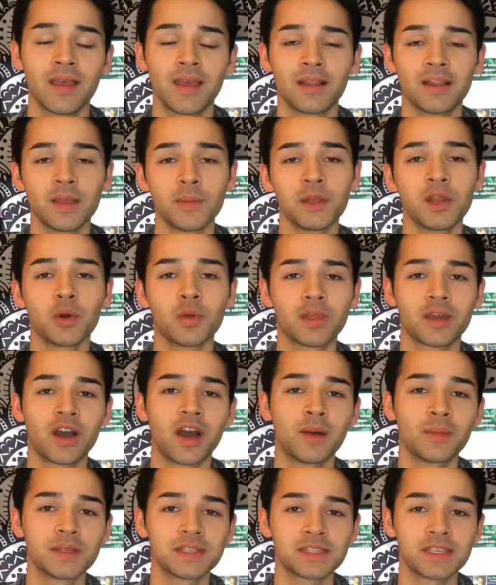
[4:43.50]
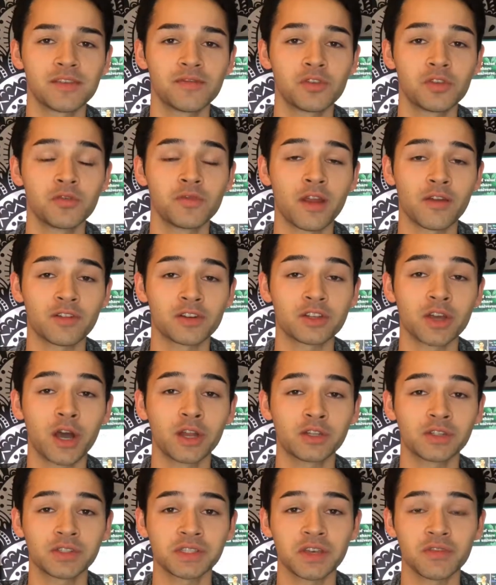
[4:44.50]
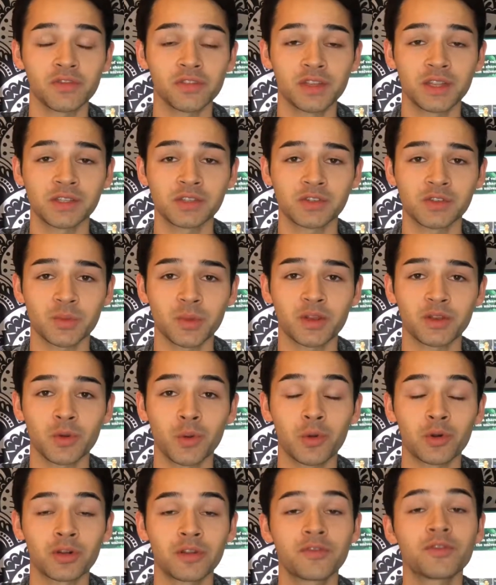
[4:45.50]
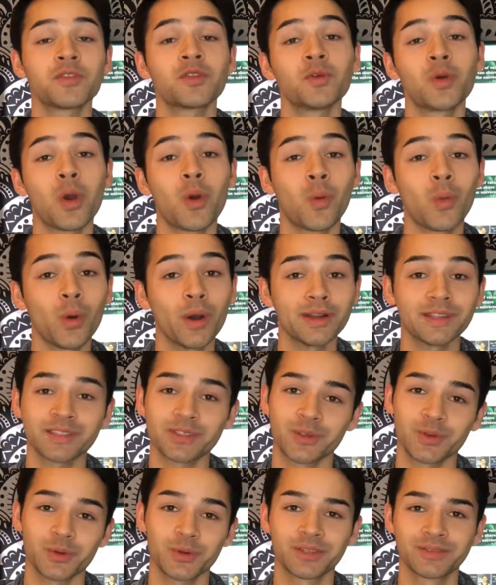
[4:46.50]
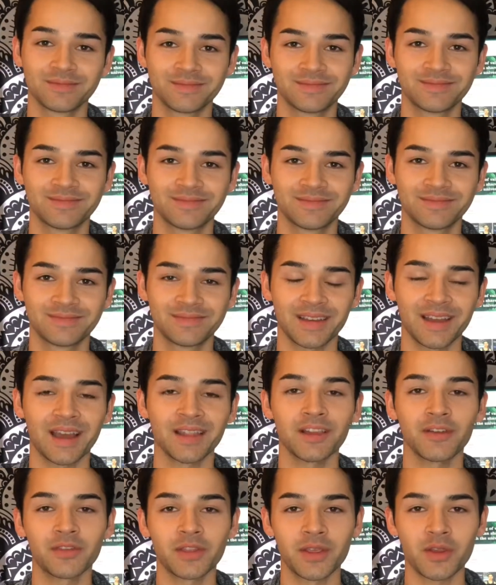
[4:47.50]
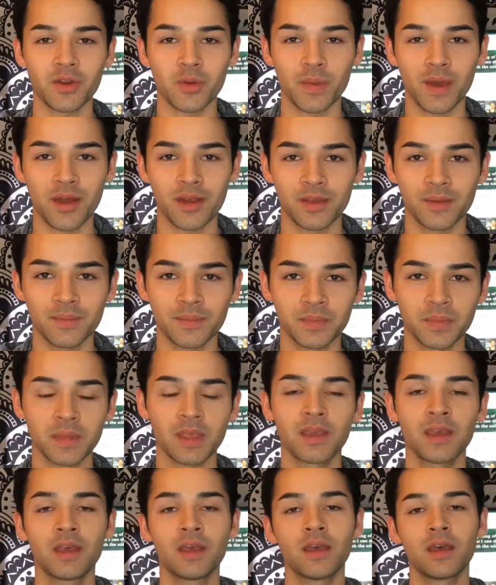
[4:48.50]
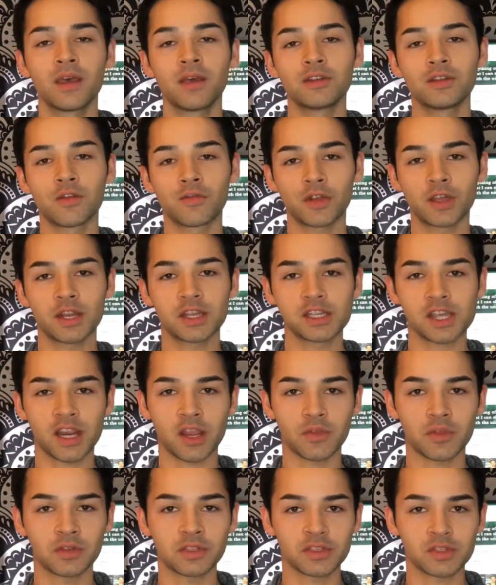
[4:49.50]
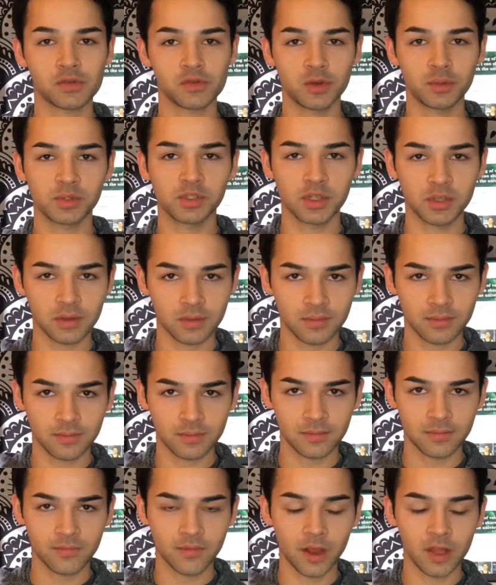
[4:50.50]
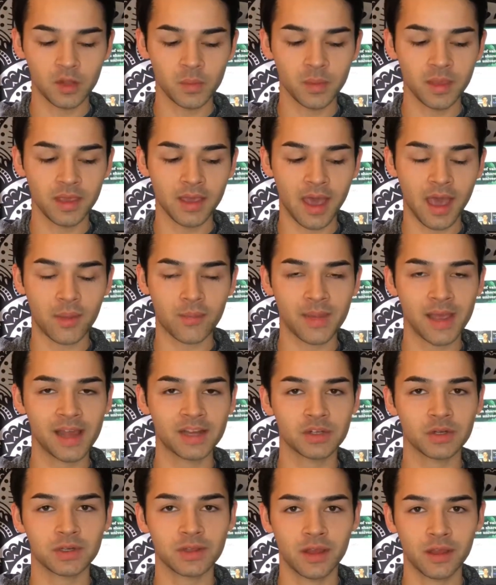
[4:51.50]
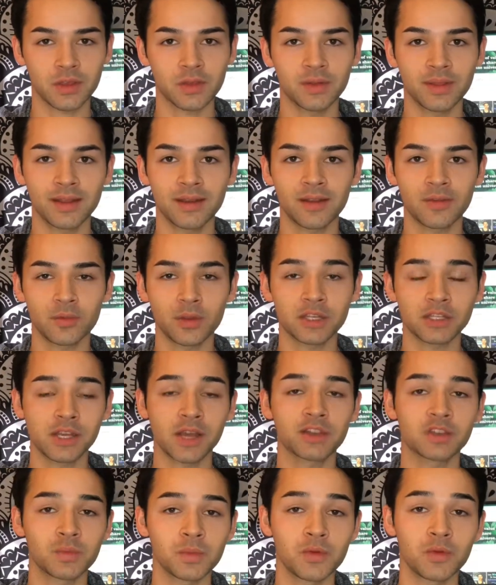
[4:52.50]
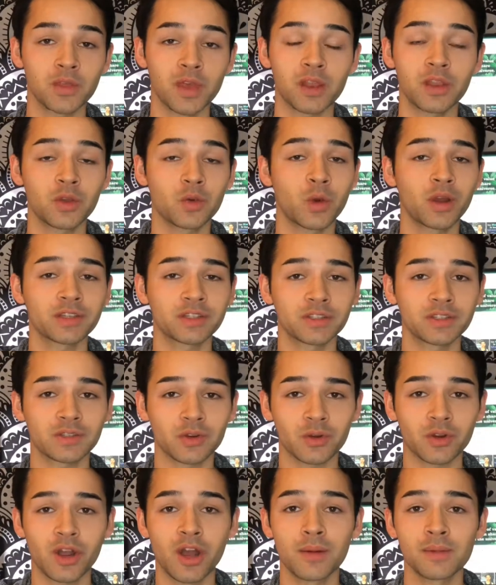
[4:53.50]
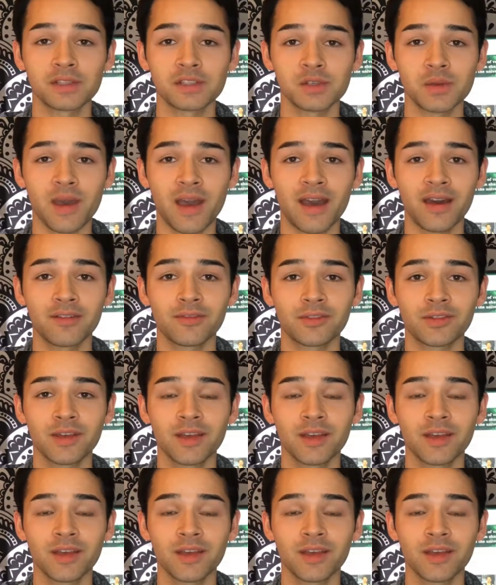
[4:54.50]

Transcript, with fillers: Let me know in the comments if you've ever taught yourself an instrument, or if you want to. I'd love to hear about it. Don't forget to check out the description. Follow me at patrick.cuneta. Reach out to me with any questions or comments you have.